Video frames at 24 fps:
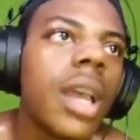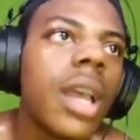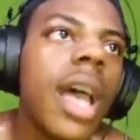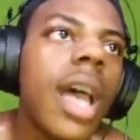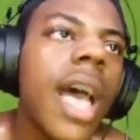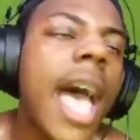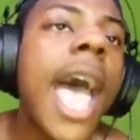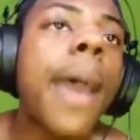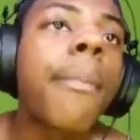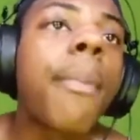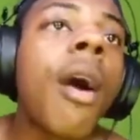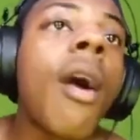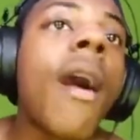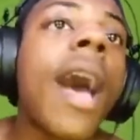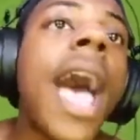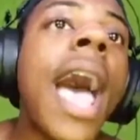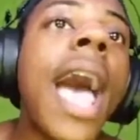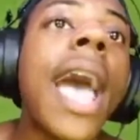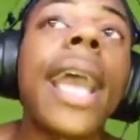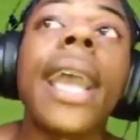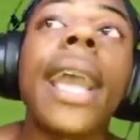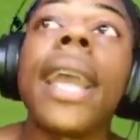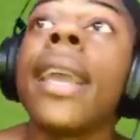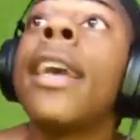Hey, bro.
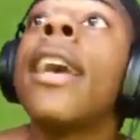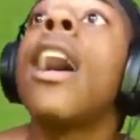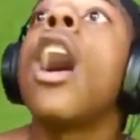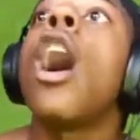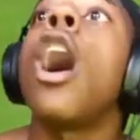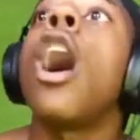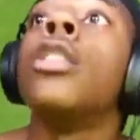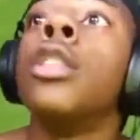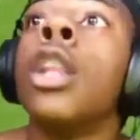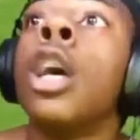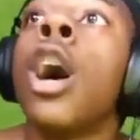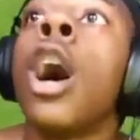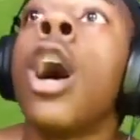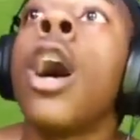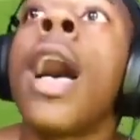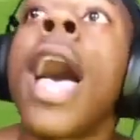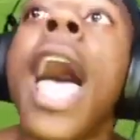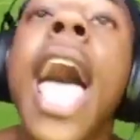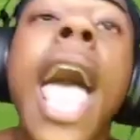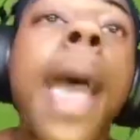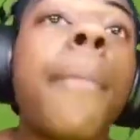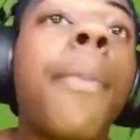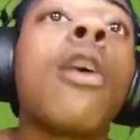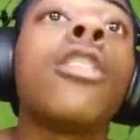Hey,
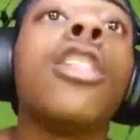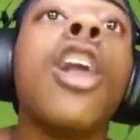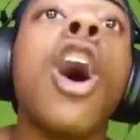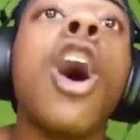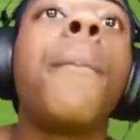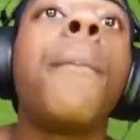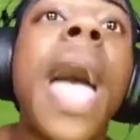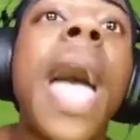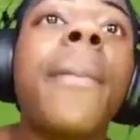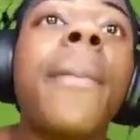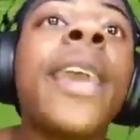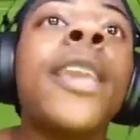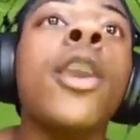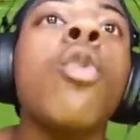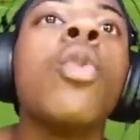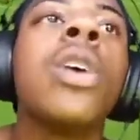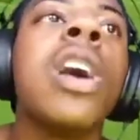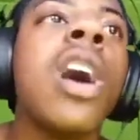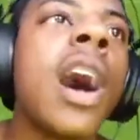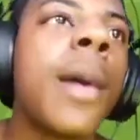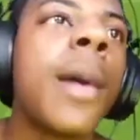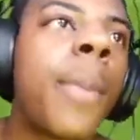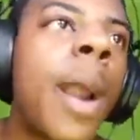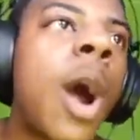bro. Little baby, you
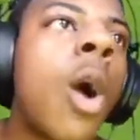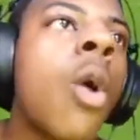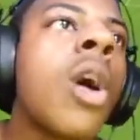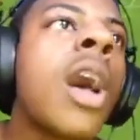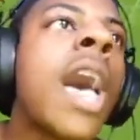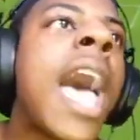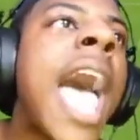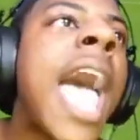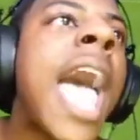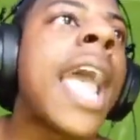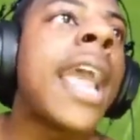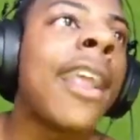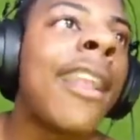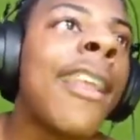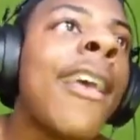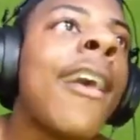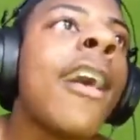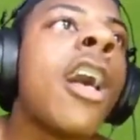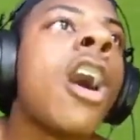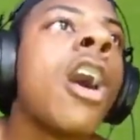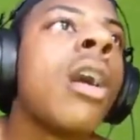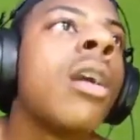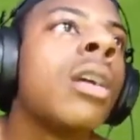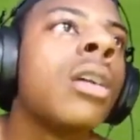good, bro? Hey. Kid, shut the
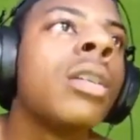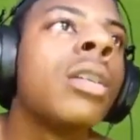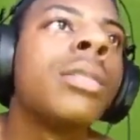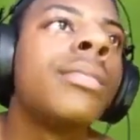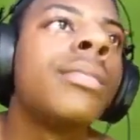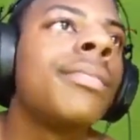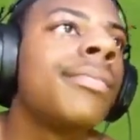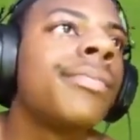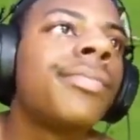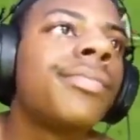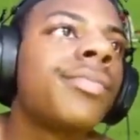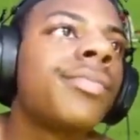fuck